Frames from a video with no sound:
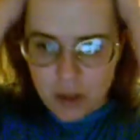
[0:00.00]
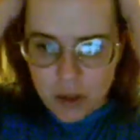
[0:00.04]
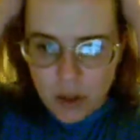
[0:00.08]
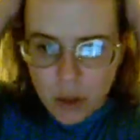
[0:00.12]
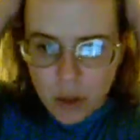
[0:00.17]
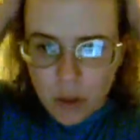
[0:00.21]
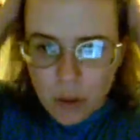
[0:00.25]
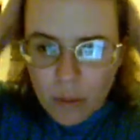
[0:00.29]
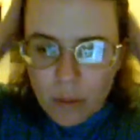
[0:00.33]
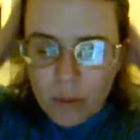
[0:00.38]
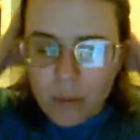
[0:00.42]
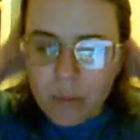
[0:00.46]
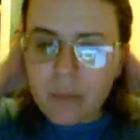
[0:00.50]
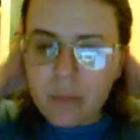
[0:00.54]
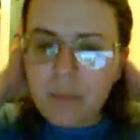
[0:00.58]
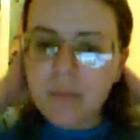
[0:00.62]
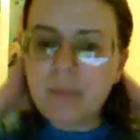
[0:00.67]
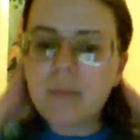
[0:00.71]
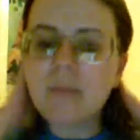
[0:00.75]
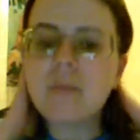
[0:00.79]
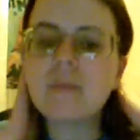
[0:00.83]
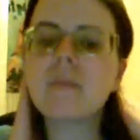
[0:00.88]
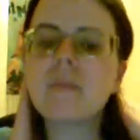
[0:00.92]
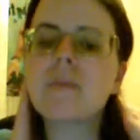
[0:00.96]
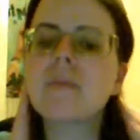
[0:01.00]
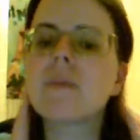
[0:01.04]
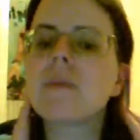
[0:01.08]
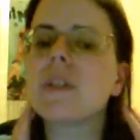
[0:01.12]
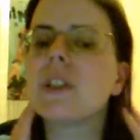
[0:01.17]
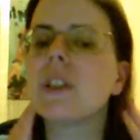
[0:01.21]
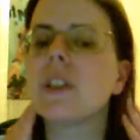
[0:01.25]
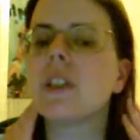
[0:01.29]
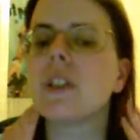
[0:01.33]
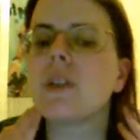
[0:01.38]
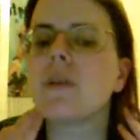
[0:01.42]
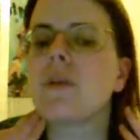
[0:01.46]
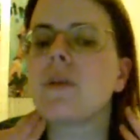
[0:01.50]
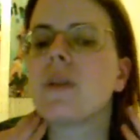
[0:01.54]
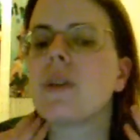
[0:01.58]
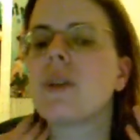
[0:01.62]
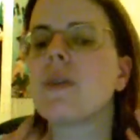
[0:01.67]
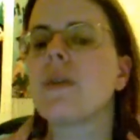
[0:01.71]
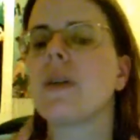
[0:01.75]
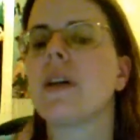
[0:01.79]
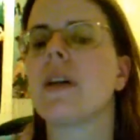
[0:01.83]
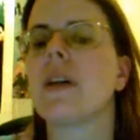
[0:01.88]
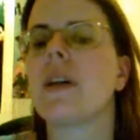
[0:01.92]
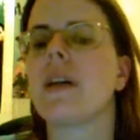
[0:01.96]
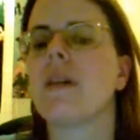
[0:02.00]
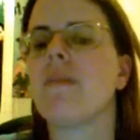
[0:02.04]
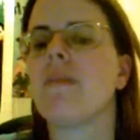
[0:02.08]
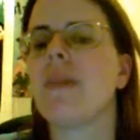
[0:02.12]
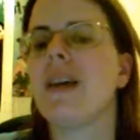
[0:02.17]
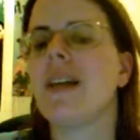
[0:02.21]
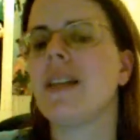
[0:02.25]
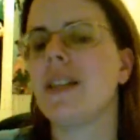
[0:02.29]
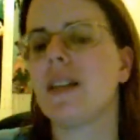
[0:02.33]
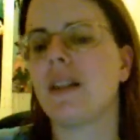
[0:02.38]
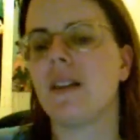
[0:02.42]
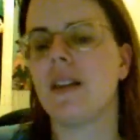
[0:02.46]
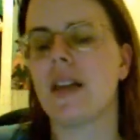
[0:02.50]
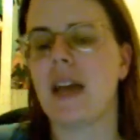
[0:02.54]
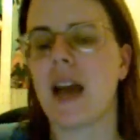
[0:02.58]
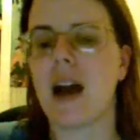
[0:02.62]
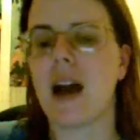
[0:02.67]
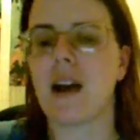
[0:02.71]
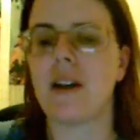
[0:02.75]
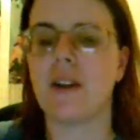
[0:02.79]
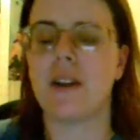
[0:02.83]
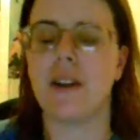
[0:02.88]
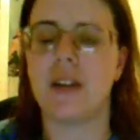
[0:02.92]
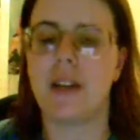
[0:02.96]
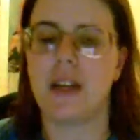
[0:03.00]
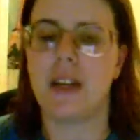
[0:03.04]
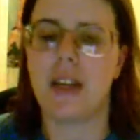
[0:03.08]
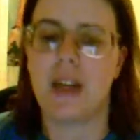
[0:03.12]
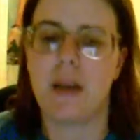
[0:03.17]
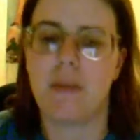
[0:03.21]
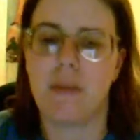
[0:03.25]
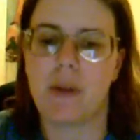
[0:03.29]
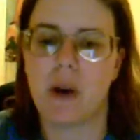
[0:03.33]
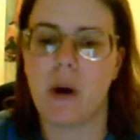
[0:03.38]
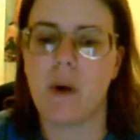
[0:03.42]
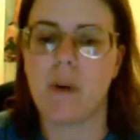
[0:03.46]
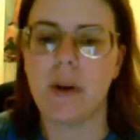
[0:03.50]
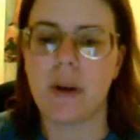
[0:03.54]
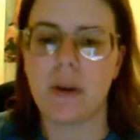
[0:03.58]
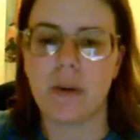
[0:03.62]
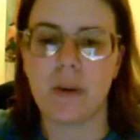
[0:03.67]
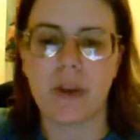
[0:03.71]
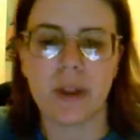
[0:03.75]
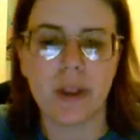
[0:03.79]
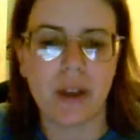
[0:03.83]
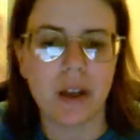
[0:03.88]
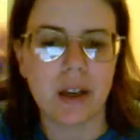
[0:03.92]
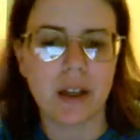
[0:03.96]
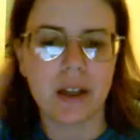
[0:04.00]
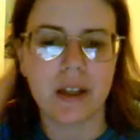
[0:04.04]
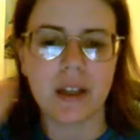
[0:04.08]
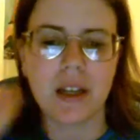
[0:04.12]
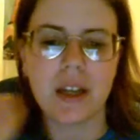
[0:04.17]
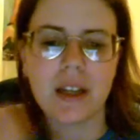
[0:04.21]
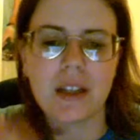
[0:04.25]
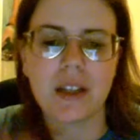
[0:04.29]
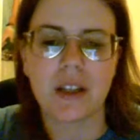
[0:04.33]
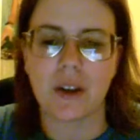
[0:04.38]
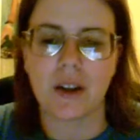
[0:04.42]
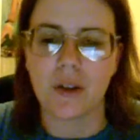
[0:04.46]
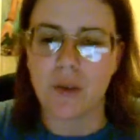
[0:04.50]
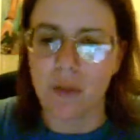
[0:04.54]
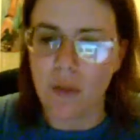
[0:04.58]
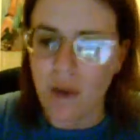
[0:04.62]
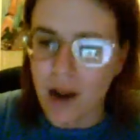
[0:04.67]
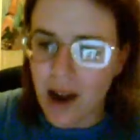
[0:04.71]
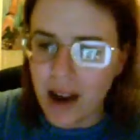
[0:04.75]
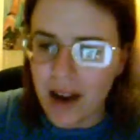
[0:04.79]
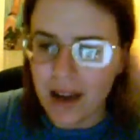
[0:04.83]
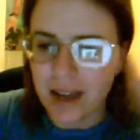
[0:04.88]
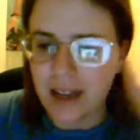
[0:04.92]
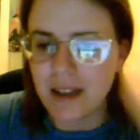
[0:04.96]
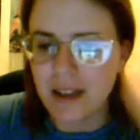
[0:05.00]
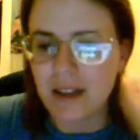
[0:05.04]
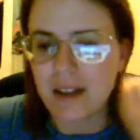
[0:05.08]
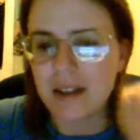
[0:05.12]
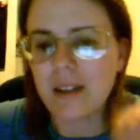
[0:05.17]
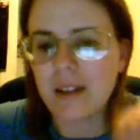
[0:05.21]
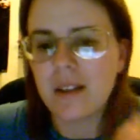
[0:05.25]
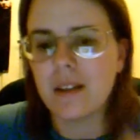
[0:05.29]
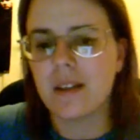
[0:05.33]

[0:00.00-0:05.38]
Don't do it. And mentally, how could he keep going with it? It's a grind.